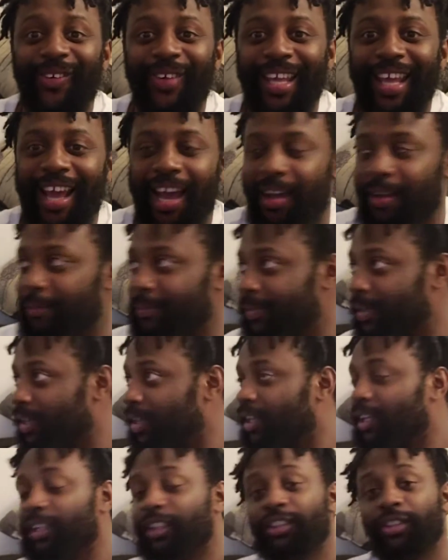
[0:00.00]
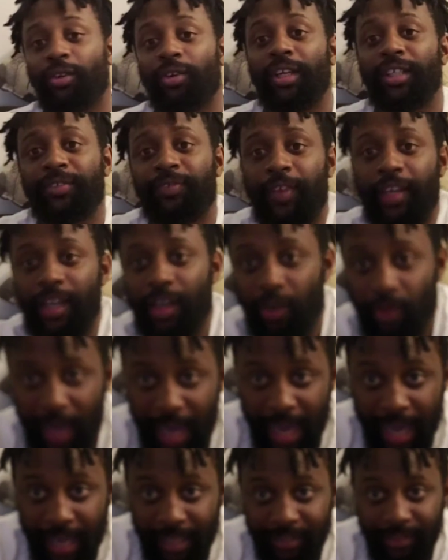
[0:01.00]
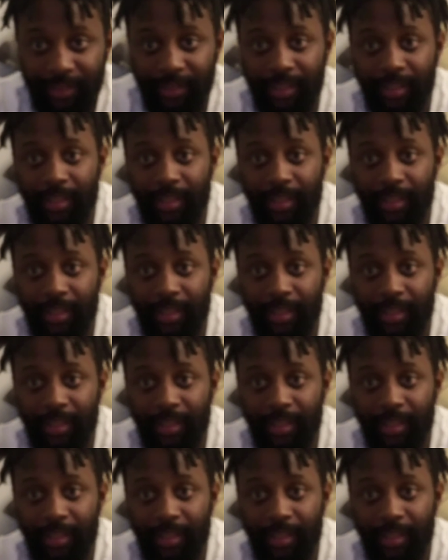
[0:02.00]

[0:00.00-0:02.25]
no cap. So this video, guys,